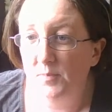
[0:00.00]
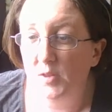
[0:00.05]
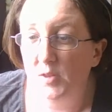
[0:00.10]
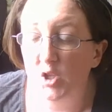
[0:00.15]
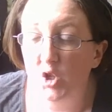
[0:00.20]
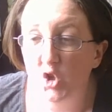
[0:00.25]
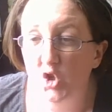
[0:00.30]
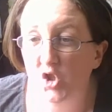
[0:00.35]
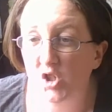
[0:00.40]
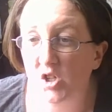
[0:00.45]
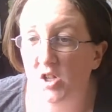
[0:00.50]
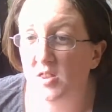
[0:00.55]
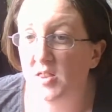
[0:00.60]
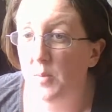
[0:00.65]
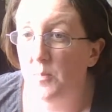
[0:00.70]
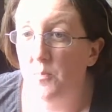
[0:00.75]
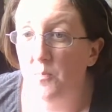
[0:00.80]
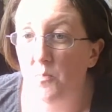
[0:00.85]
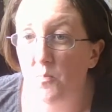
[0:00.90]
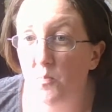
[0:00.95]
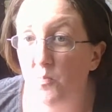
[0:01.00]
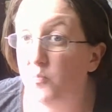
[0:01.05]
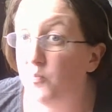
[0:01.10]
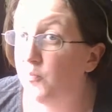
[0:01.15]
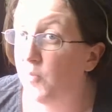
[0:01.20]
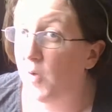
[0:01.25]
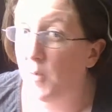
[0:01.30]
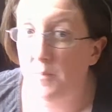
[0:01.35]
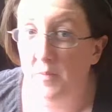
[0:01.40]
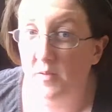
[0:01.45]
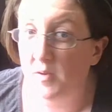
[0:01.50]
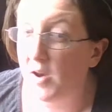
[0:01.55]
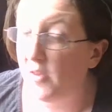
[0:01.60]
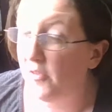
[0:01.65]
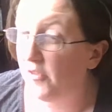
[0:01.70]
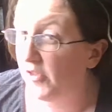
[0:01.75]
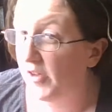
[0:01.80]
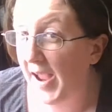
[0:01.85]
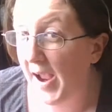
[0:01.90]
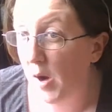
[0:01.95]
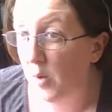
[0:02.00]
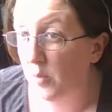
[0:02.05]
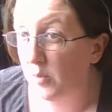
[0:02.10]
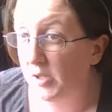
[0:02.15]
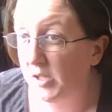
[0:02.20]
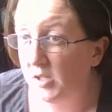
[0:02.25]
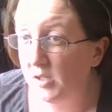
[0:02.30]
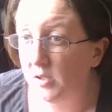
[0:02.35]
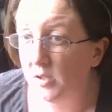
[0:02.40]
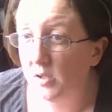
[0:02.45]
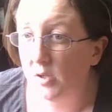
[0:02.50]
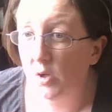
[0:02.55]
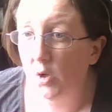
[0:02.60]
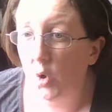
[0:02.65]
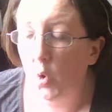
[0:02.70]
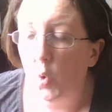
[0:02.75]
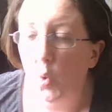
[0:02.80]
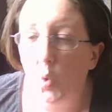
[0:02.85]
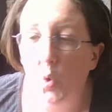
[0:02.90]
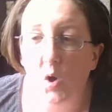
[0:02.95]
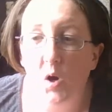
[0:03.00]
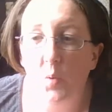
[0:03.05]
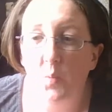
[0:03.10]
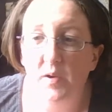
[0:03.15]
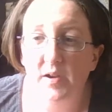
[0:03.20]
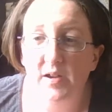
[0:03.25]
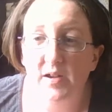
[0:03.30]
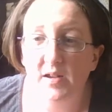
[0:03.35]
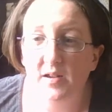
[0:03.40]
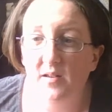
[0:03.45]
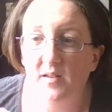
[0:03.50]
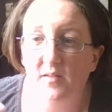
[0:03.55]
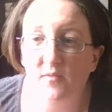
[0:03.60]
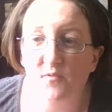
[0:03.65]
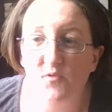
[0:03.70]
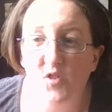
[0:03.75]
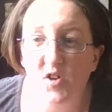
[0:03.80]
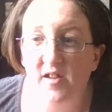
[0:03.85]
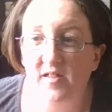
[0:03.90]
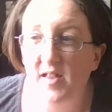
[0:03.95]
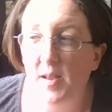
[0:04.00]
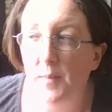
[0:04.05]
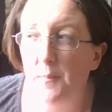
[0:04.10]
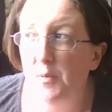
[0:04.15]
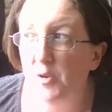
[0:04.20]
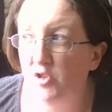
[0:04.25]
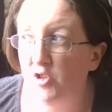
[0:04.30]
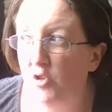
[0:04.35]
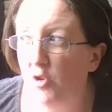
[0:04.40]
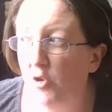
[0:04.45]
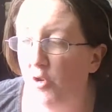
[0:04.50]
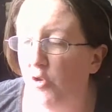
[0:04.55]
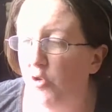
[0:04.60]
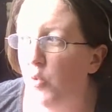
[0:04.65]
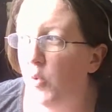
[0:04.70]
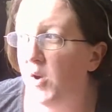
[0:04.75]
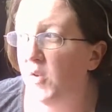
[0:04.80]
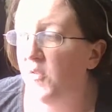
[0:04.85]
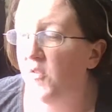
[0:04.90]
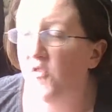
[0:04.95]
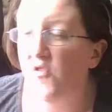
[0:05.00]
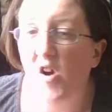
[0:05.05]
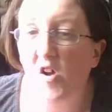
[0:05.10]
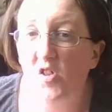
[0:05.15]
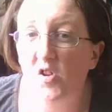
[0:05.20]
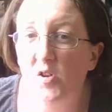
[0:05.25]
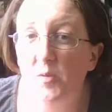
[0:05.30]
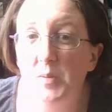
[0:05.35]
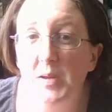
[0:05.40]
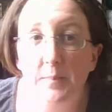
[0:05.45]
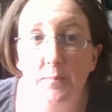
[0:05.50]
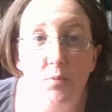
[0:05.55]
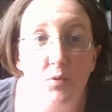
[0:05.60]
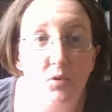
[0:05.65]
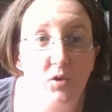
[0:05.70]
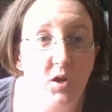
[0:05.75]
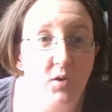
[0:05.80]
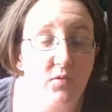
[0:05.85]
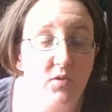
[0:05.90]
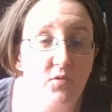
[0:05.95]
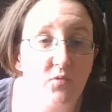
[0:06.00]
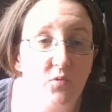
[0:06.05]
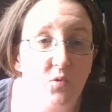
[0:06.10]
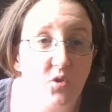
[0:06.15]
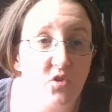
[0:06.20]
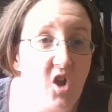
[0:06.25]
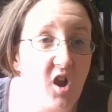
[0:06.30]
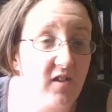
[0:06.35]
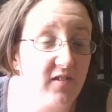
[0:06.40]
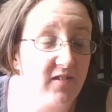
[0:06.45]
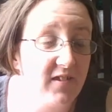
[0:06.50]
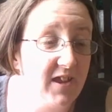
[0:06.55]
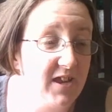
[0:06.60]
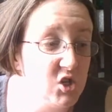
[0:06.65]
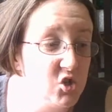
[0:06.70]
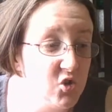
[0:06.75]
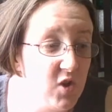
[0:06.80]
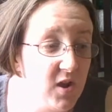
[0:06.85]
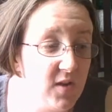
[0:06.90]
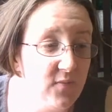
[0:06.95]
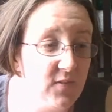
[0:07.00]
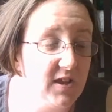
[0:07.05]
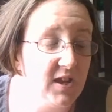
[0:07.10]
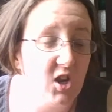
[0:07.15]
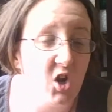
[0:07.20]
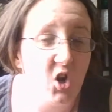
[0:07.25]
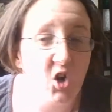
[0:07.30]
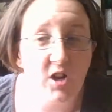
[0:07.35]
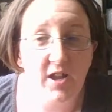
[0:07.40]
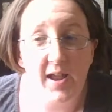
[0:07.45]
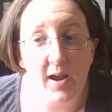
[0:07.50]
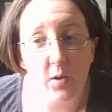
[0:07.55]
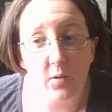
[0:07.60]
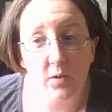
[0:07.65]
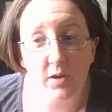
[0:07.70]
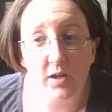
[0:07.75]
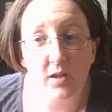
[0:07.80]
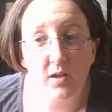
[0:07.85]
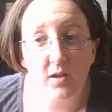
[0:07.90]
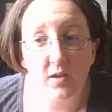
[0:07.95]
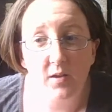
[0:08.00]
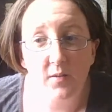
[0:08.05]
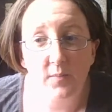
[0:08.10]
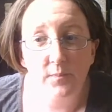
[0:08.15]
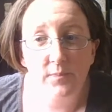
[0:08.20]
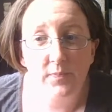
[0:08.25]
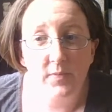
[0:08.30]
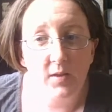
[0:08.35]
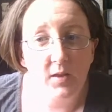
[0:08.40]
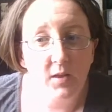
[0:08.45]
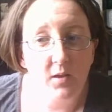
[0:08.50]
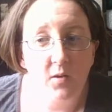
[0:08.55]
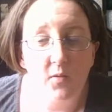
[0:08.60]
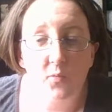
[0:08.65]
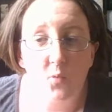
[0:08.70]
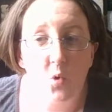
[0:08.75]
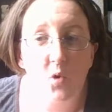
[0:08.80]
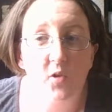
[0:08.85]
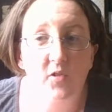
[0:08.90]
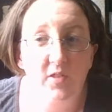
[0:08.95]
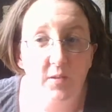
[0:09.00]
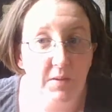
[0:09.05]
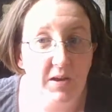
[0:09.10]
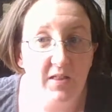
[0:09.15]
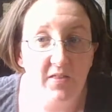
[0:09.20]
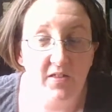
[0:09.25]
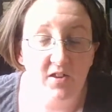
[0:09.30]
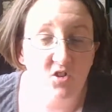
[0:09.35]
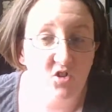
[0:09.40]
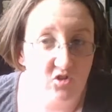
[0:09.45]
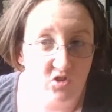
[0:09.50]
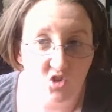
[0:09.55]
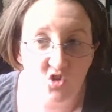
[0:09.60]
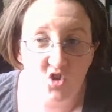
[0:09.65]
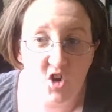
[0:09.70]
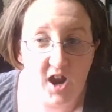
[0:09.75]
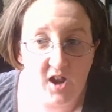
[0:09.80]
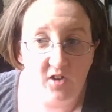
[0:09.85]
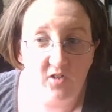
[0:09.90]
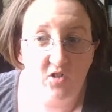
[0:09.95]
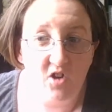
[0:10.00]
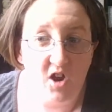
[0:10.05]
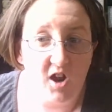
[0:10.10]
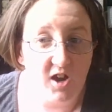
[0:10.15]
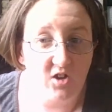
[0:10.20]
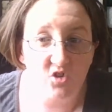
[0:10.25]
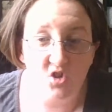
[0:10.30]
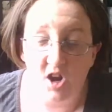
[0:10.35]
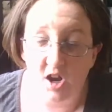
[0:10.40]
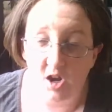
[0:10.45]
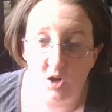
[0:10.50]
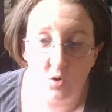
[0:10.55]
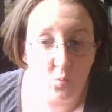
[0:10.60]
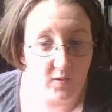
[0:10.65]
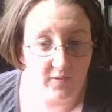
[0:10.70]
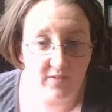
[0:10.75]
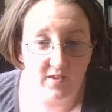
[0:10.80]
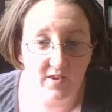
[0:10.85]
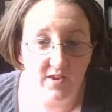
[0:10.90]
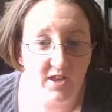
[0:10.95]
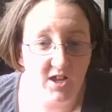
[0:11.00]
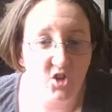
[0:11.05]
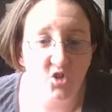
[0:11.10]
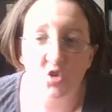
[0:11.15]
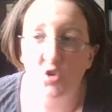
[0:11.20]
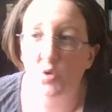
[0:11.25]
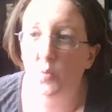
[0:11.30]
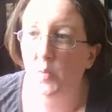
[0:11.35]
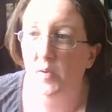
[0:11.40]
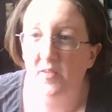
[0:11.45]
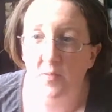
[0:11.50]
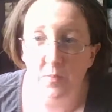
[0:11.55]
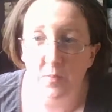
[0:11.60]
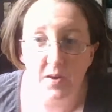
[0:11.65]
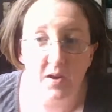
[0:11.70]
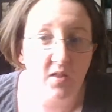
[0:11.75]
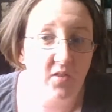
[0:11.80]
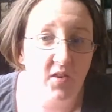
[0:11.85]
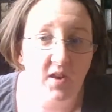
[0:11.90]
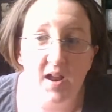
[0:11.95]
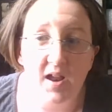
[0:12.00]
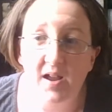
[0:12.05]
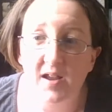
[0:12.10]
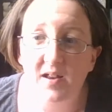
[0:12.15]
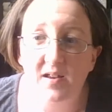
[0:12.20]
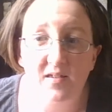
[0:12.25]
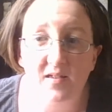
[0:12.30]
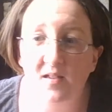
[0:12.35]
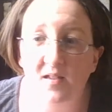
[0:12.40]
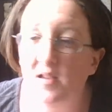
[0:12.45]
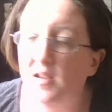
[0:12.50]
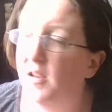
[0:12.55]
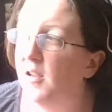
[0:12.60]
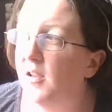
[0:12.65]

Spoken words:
Usually they from another county, or when, for example, she told a story of her father being pulled over for intoxicated driving in our county. Of course, they immediately took the child. Child was in danger. It was the middle of the night.